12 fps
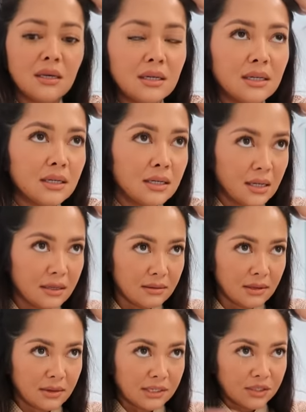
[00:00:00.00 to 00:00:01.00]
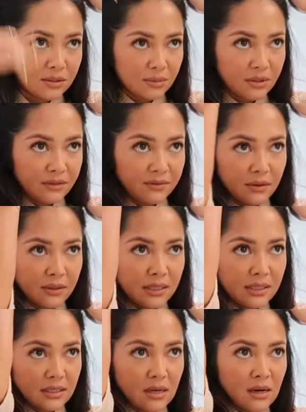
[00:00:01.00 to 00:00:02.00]
I don't know, I just really
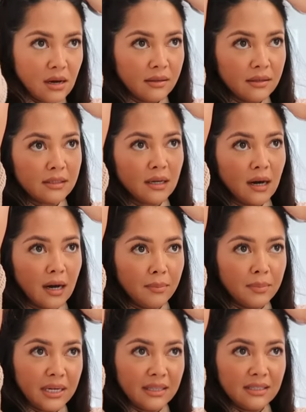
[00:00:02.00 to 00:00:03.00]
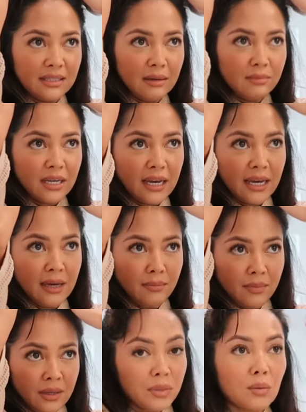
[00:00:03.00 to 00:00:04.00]
focus on the top, but at the same
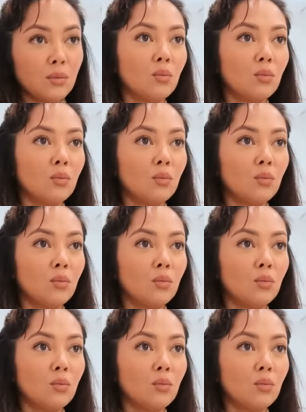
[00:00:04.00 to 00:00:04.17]
time,